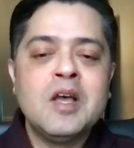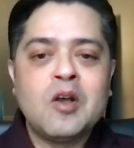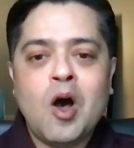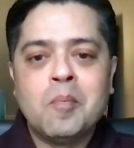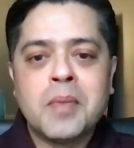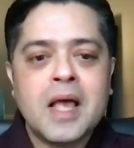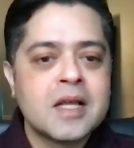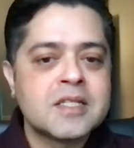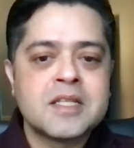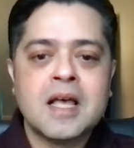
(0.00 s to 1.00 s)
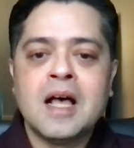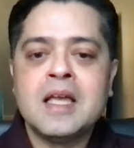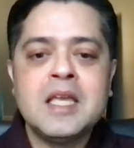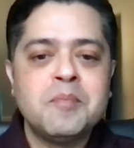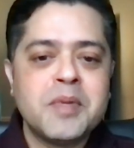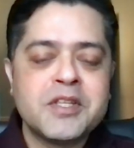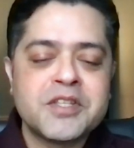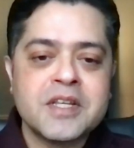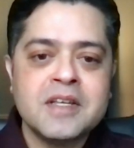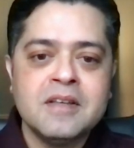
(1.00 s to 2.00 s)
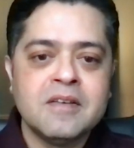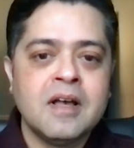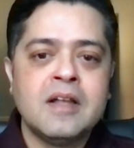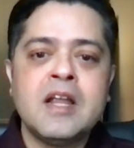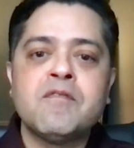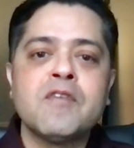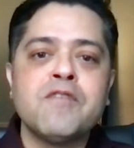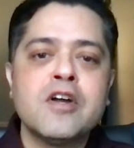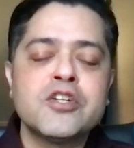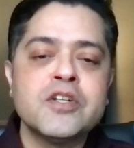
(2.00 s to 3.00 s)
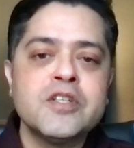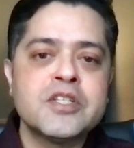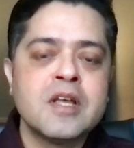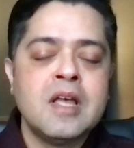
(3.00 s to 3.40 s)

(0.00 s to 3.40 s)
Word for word: complex uh, EPC uh, network functions